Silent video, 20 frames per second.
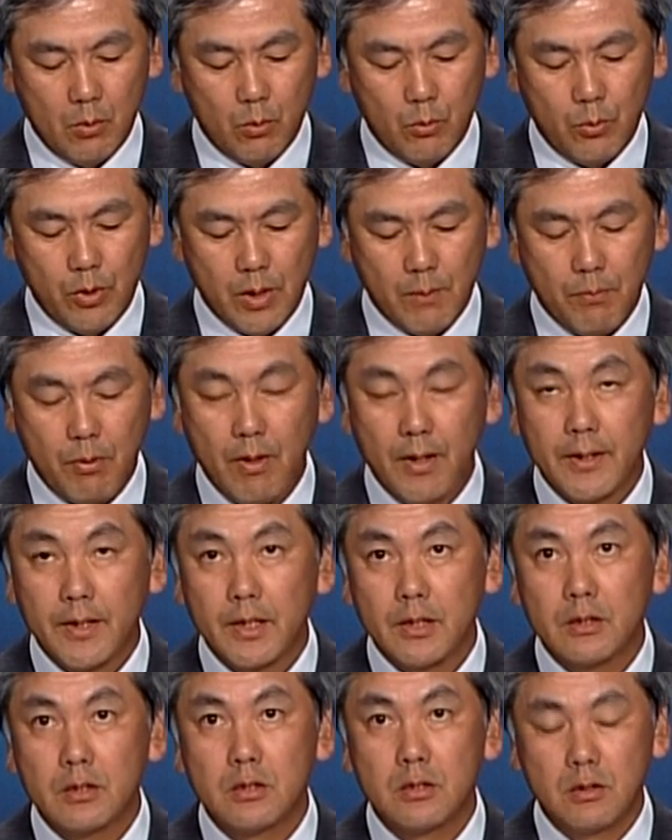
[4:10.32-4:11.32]
we are
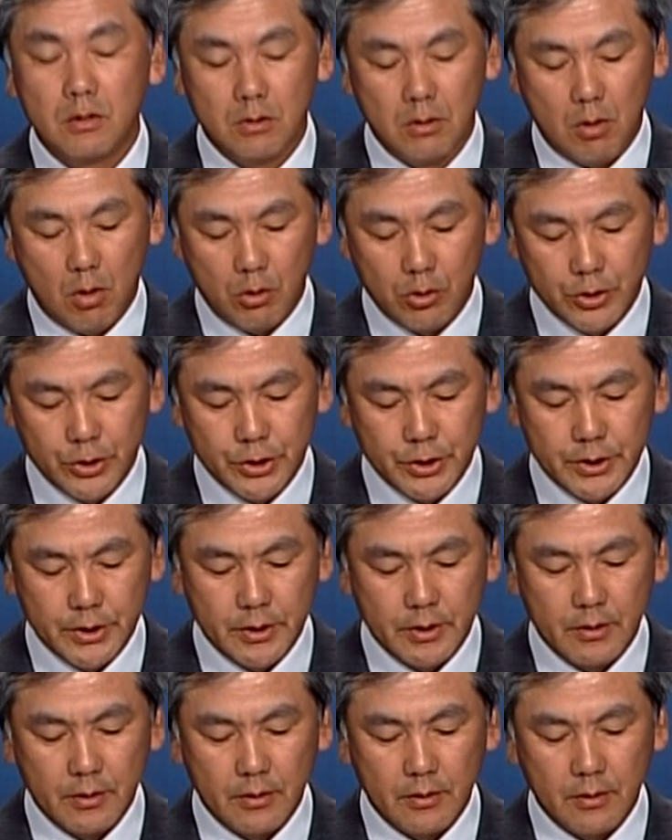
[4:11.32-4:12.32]
planning to launch
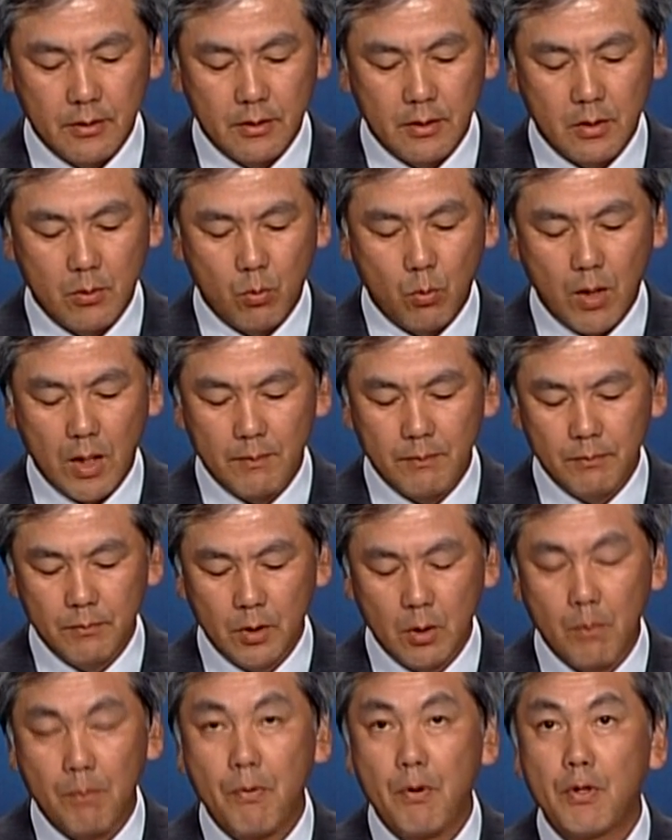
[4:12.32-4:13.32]
the 1
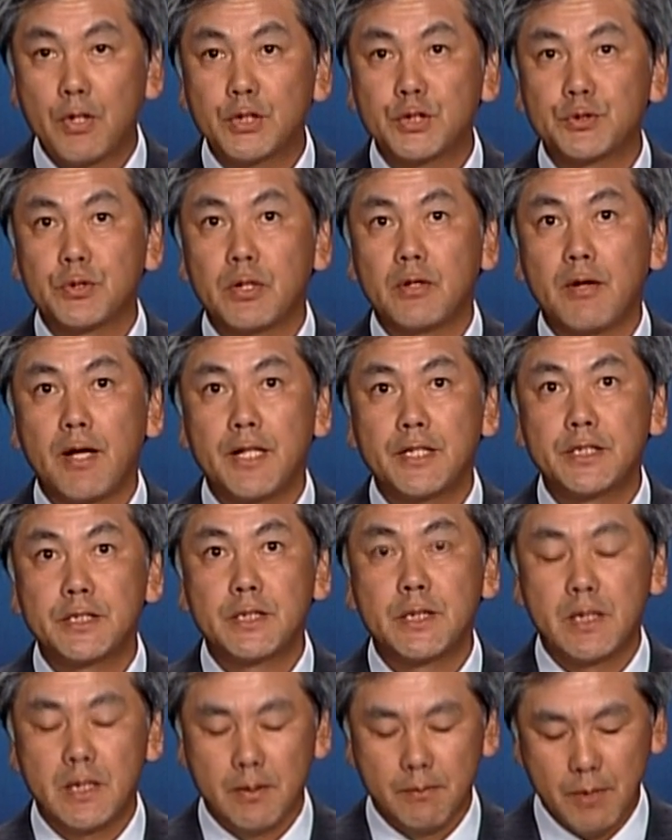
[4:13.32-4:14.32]
operational
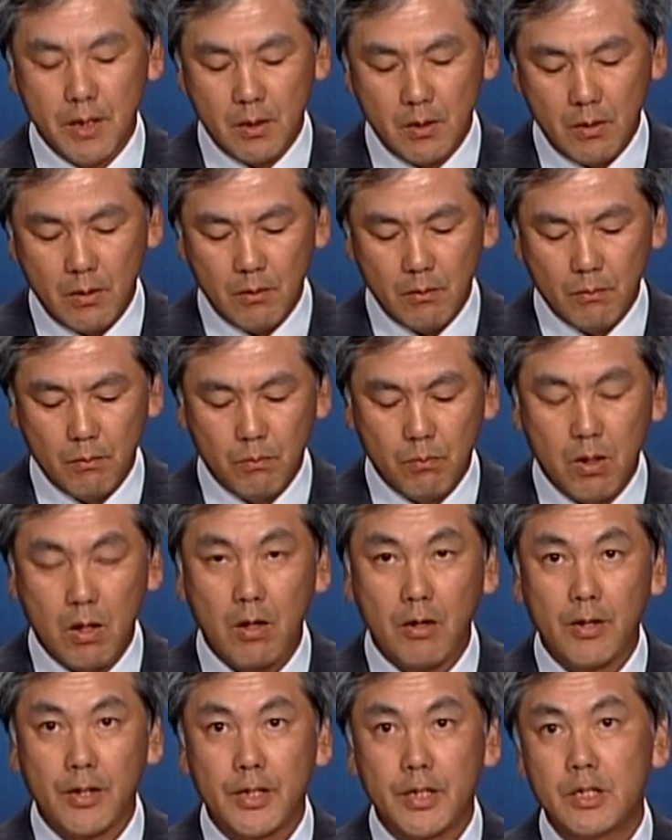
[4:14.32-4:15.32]
HTV
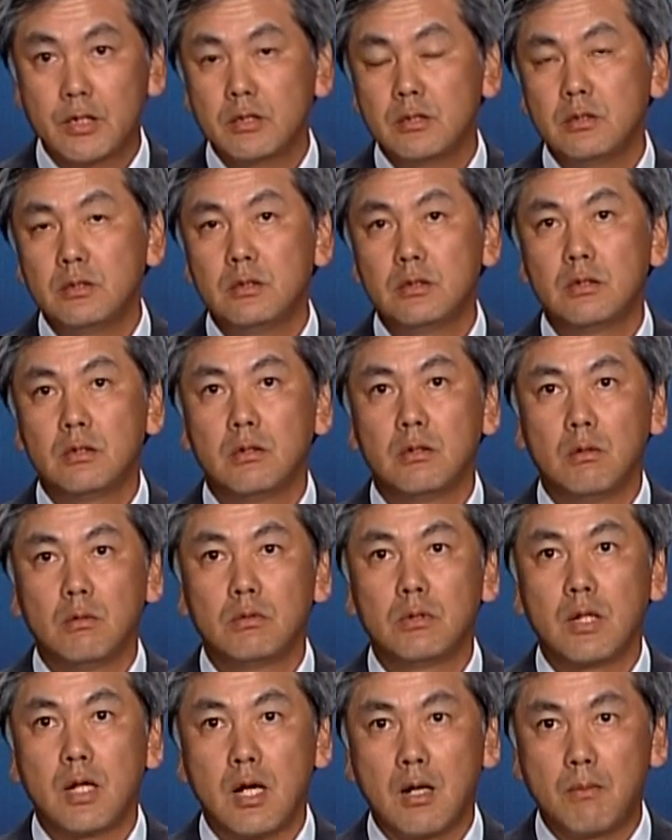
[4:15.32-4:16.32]
per year
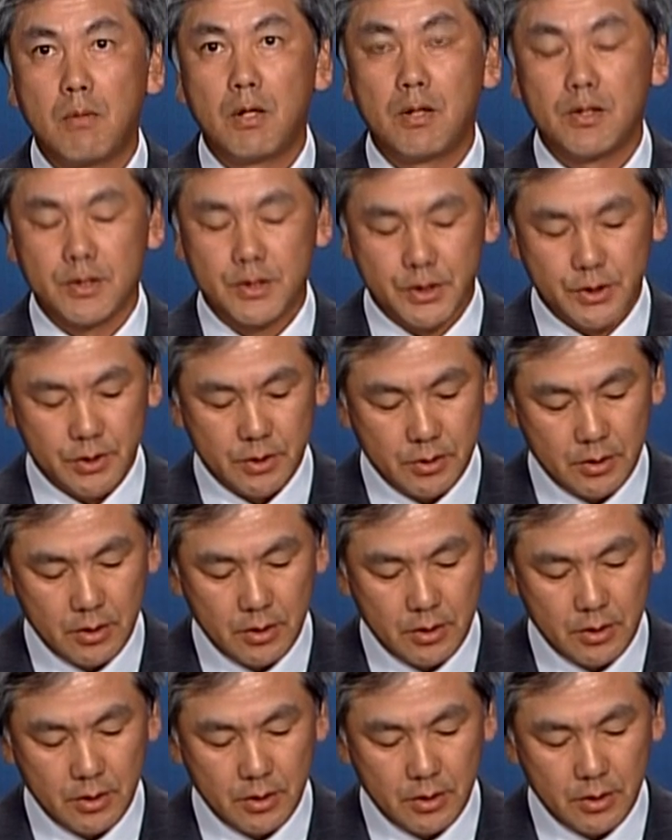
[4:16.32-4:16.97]
on average.